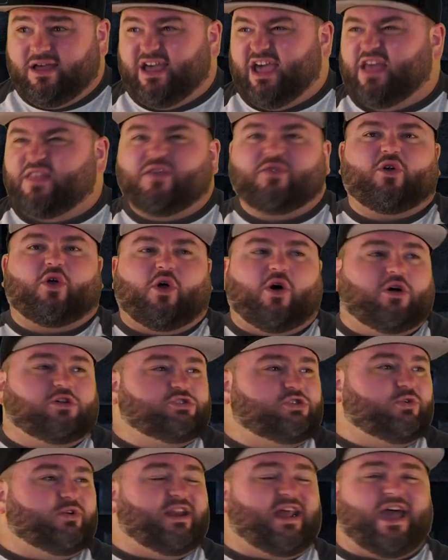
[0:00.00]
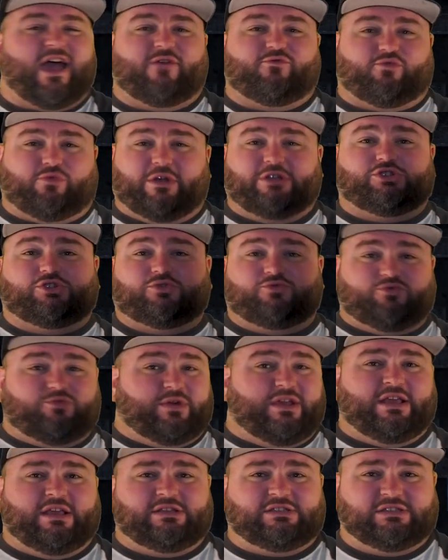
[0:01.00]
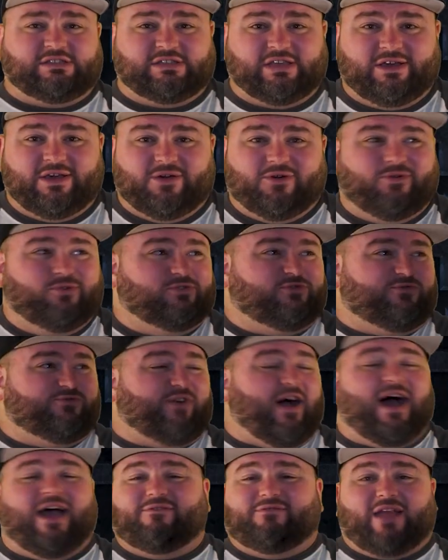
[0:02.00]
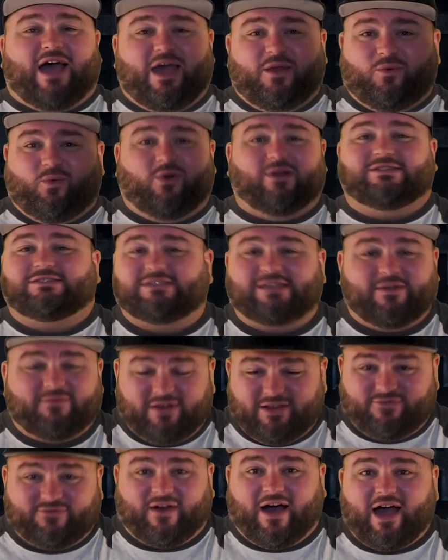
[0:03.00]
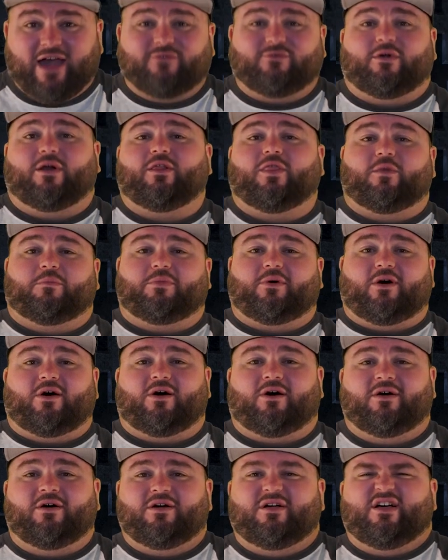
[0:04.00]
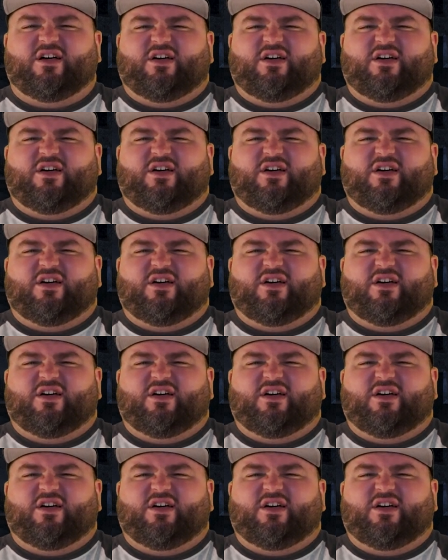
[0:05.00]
And then they're also going to have Richard Reese, who's 5'9", 175, running the ball.